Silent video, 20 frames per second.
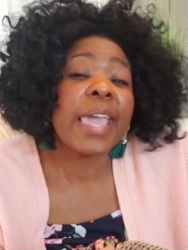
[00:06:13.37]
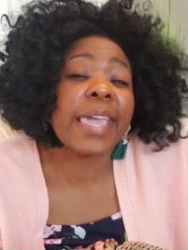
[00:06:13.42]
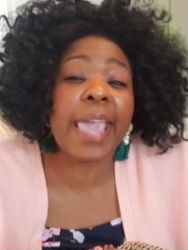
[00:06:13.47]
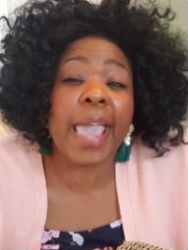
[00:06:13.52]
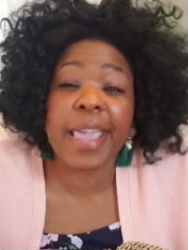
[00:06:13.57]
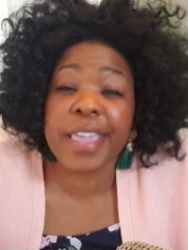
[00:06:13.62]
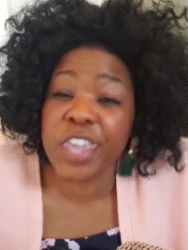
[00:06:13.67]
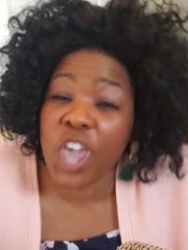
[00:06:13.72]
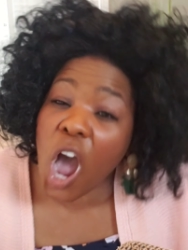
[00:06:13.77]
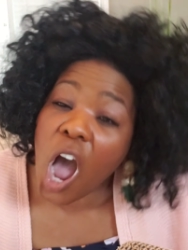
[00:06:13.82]

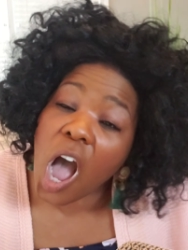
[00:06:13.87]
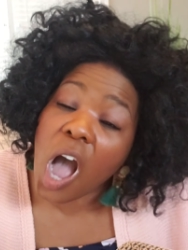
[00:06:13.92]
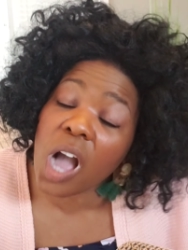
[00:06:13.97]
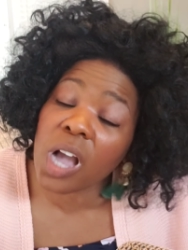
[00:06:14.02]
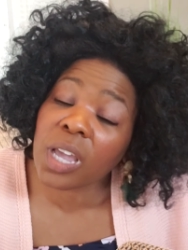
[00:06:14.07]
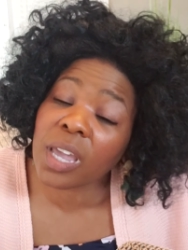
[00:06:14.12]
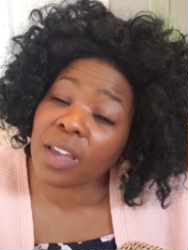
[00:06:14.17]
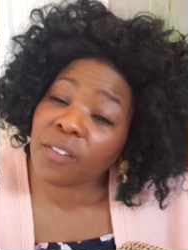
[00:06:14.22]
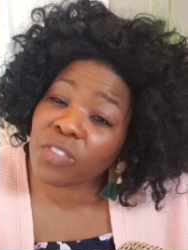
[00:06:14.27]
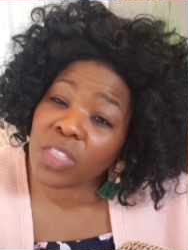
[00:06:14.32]
Can
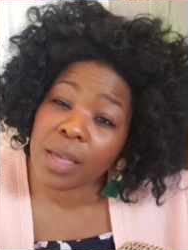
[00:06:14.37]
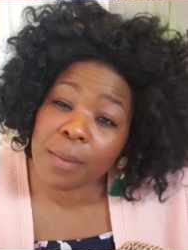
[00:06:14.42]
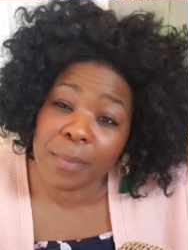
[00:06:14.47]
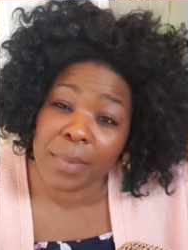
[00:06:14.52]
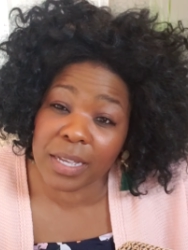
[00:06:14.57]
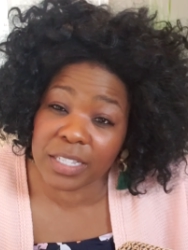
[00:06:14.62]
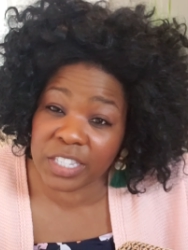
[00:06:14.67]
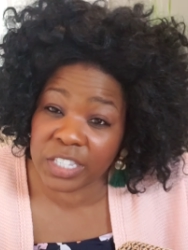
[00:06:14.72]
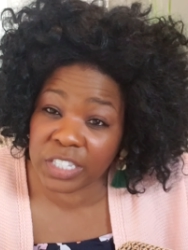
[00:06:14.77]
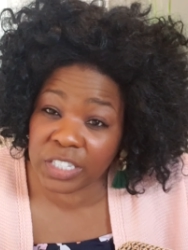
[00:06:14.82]
y'all give
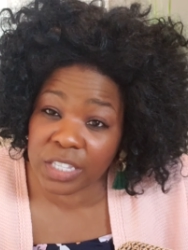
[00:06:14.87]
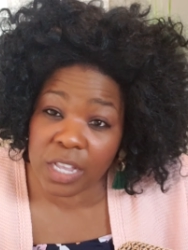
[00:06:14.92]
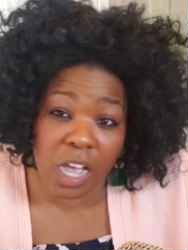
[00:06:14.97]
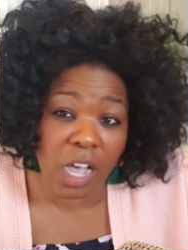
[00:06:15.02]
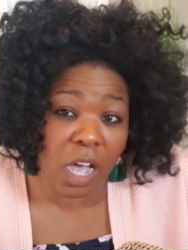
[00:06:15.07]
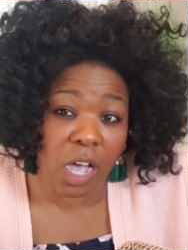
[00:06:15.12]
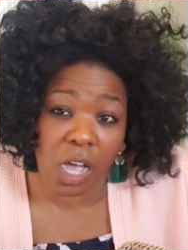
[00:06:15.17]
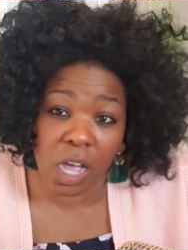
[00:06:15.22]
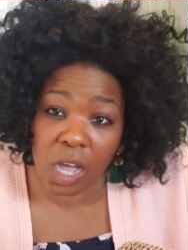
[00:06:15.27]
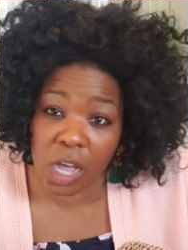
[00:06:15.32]
them a, uh, uh,
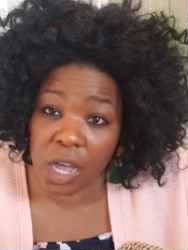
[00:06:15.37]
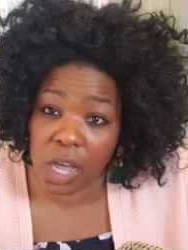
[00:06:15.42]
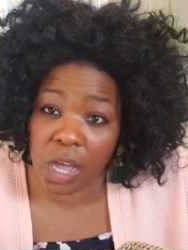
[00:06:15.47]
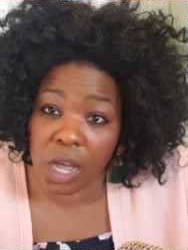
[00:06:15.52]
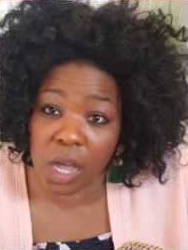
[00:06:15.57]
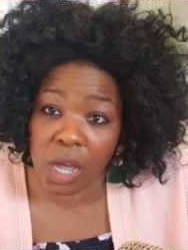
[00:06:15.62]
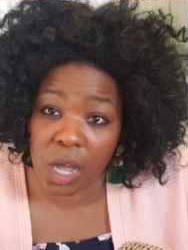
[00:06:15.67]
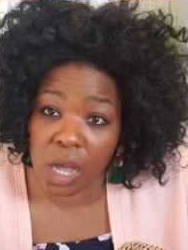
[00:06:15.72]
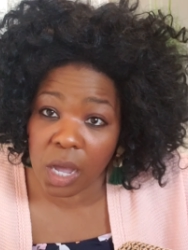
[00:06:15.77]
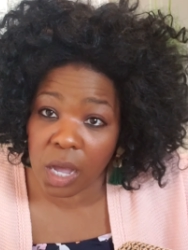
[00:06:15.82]

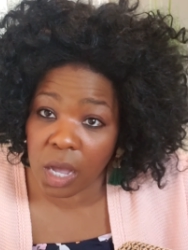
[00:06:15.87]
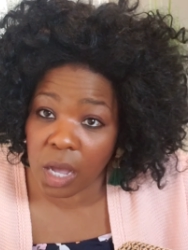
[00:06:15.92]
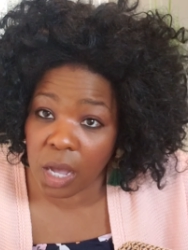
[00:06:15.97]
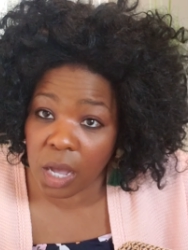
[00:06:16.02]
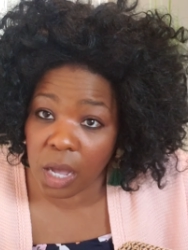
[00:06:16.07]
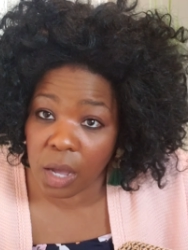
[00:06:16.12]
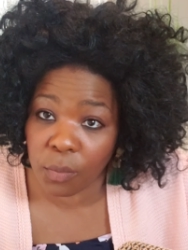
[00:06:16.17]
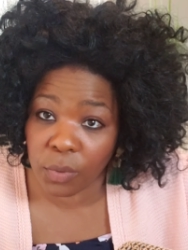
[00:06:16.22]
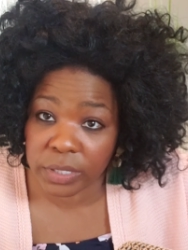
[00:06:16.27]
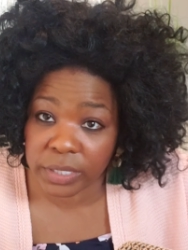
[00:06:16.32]
uh,
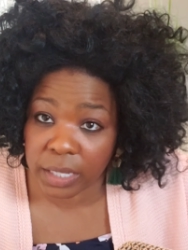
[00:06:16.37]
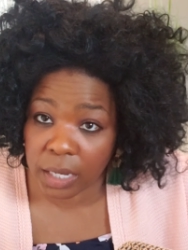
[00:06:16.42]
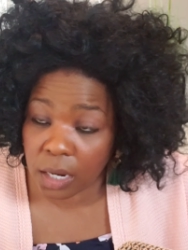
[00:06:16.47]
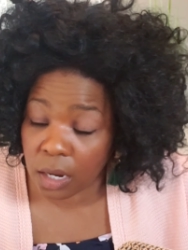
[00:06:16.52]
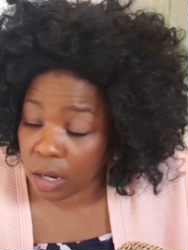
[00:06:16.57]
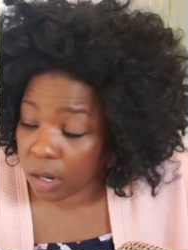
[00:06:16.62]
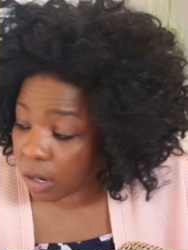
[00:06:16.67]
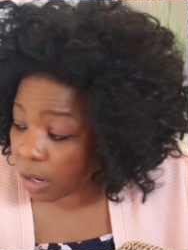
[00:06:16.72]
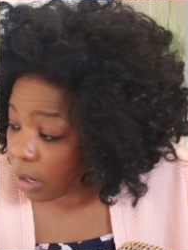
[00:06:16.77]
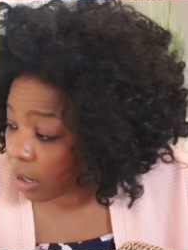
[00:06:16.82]
uh, what's that
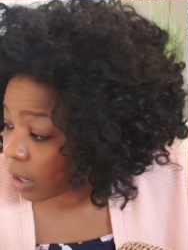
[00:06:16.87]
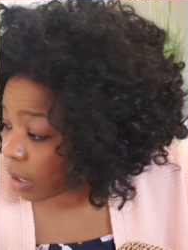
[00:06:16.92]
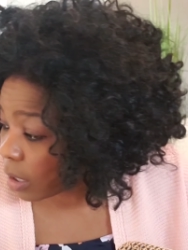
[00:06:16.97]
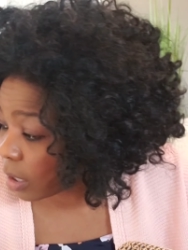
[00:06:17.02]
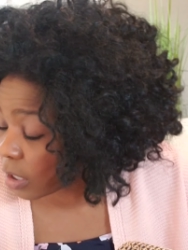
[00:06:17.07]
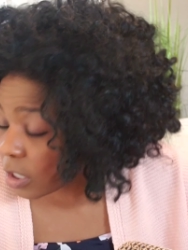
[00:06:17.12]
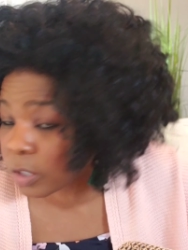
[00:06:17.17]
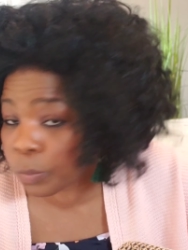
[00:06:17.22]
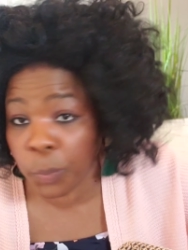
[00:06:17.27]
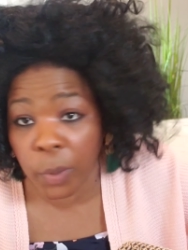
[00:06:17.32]
called?
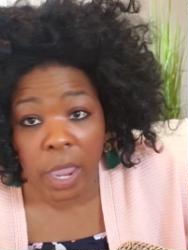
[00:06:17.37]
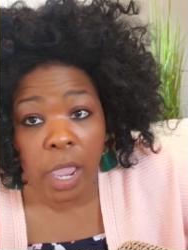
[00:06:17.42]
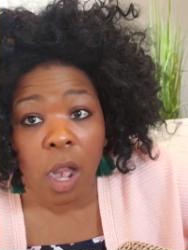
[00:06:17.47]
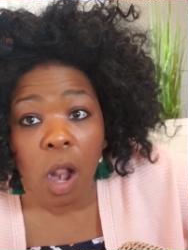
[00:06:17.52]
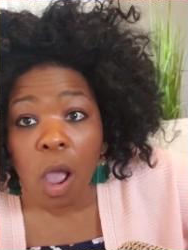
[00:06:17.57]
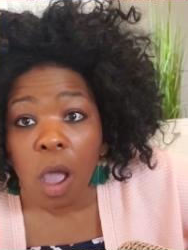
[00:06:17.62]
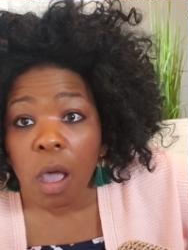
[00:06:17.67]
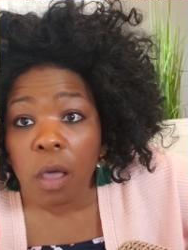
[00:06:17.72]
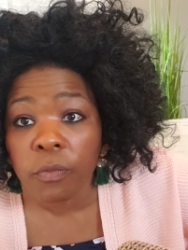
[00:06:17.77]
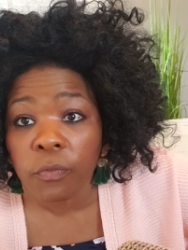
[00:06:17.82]
A
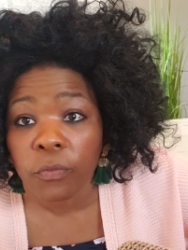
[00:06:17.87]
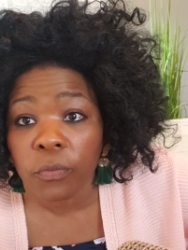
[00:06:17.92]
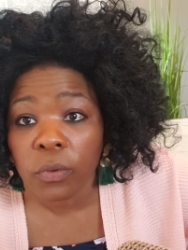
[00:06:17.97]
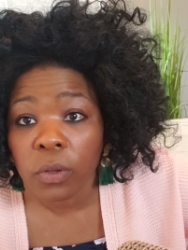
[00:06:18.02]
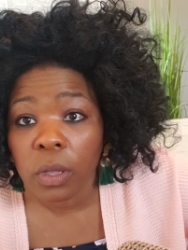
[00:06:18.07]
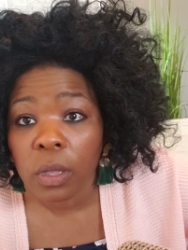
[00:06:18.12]
spinoff?